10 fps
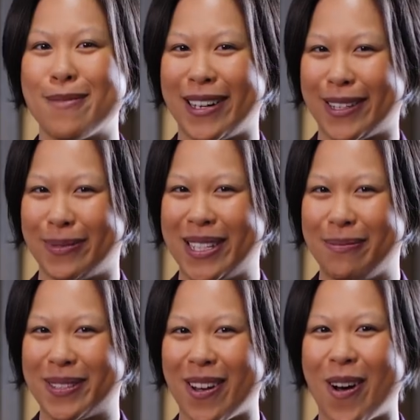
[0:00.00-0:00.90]
my top
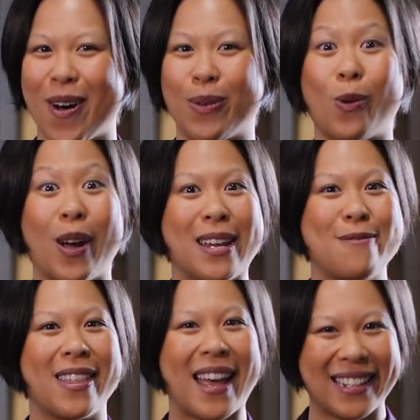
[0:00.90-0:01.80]
tips on working
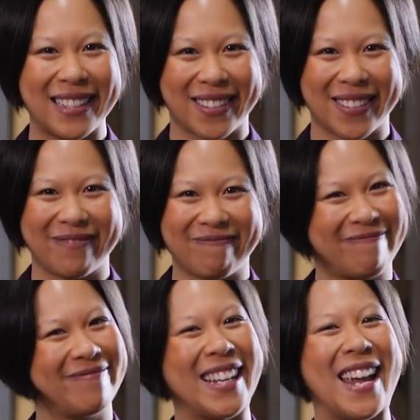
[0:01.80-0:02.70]
with actors.
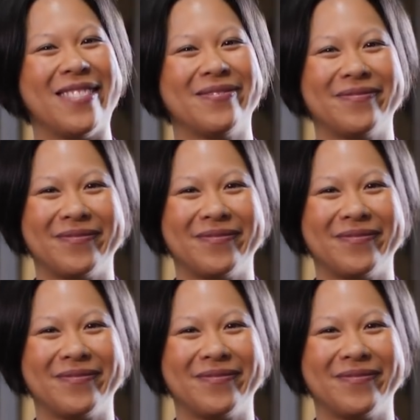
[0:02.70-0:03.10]
See ya.